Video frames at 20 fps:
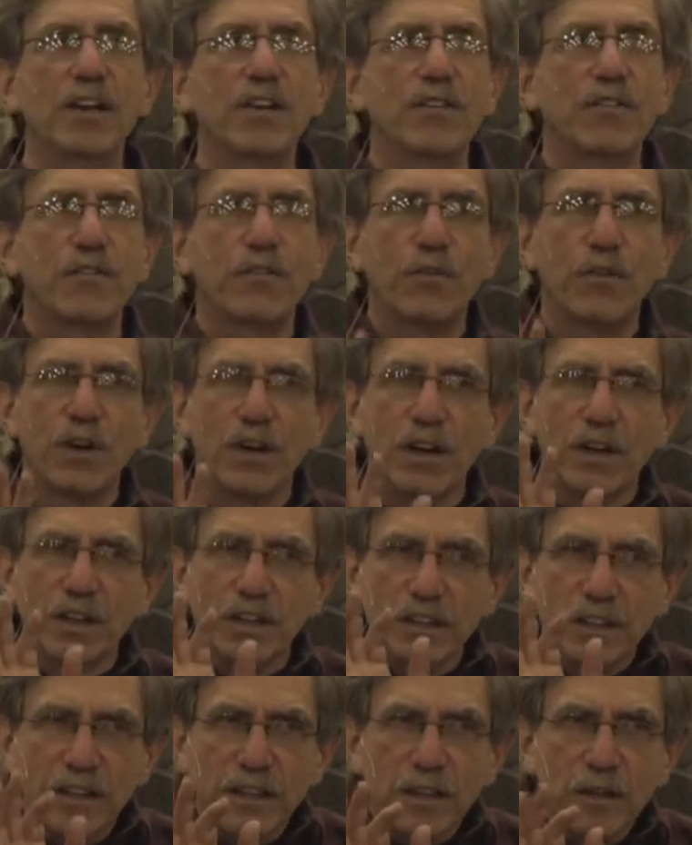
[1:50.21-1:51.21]
For a
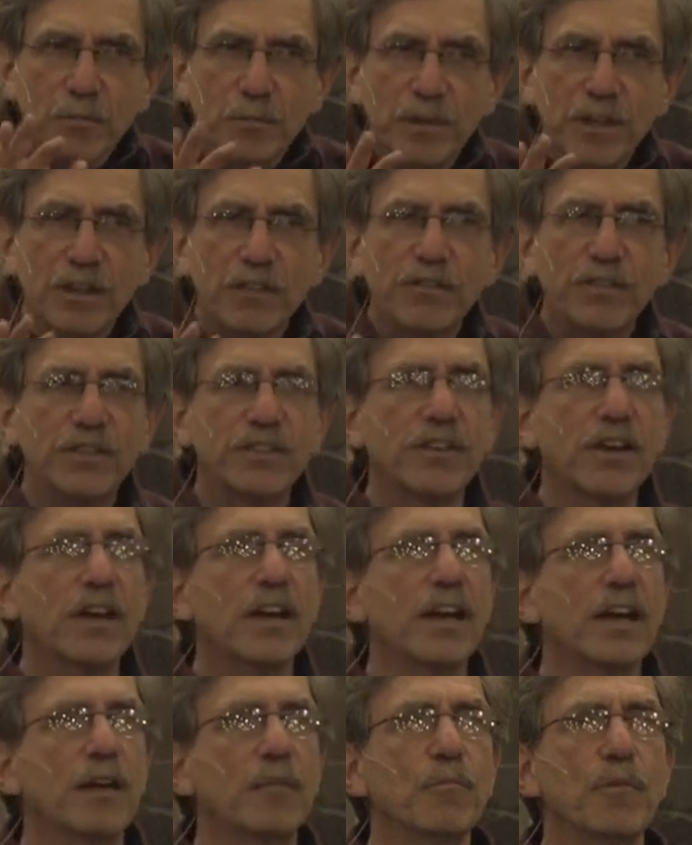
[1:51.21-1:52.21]
little bit of a
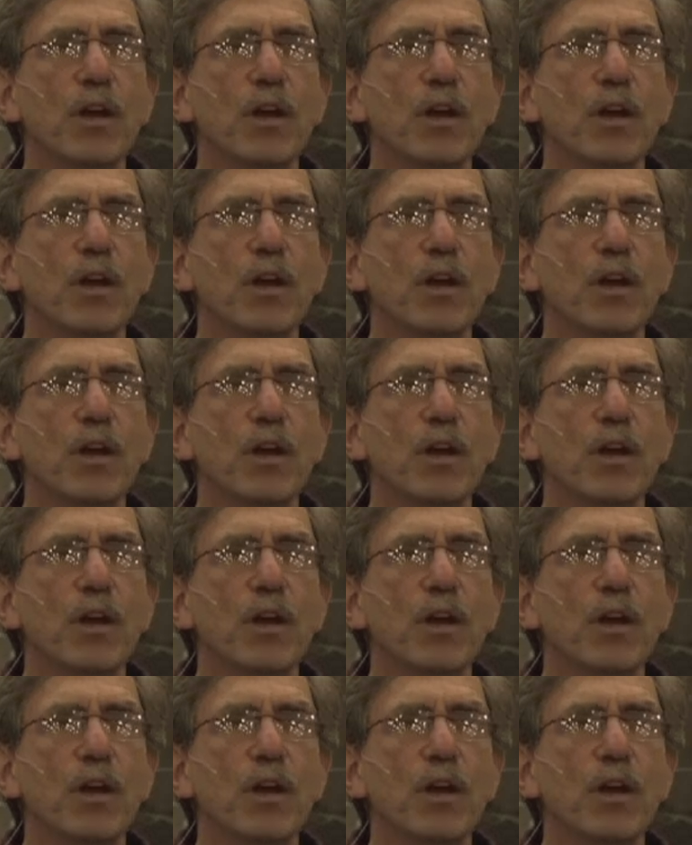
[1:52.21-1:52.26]
time,